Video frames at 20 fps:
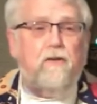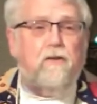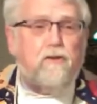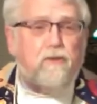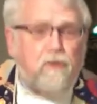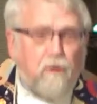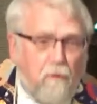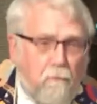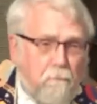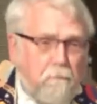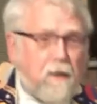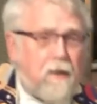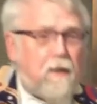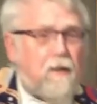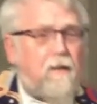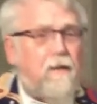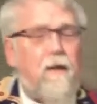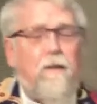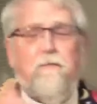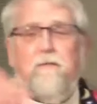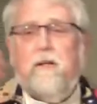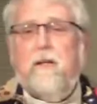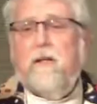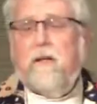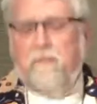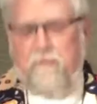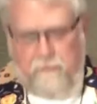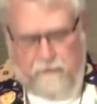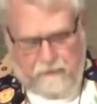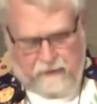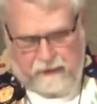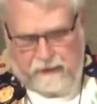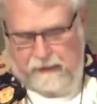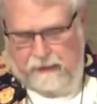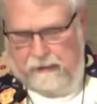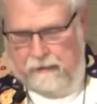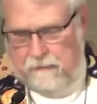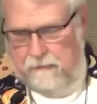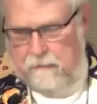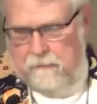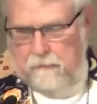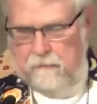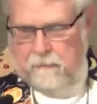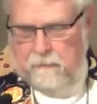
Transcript: stooping and lifting and flinging.